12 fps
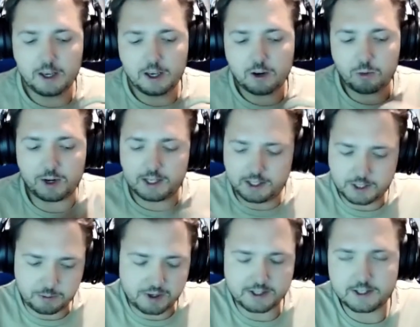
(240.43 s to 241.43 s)
When I did this
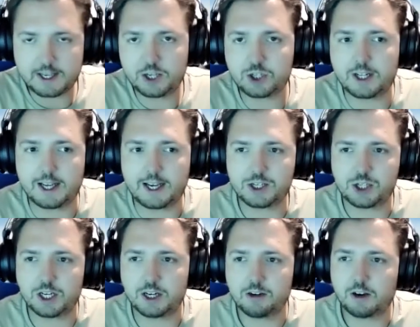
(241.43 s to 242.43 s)
presentation last
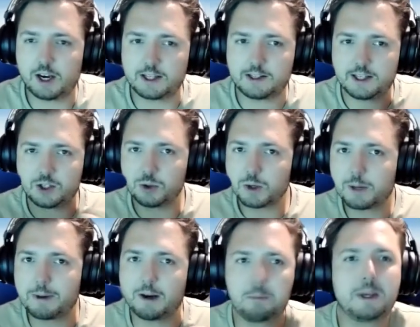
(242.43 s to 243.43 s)
year, I did talk
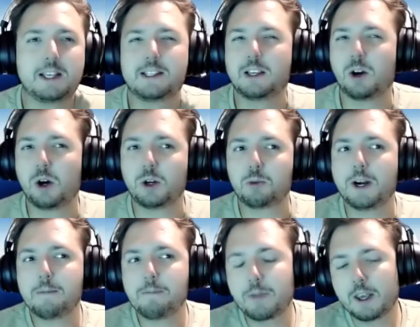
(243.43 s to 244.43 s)
about PC
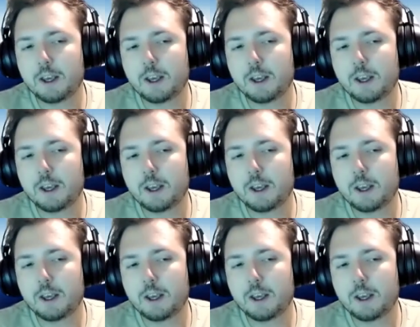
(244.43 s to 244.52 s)
hardware,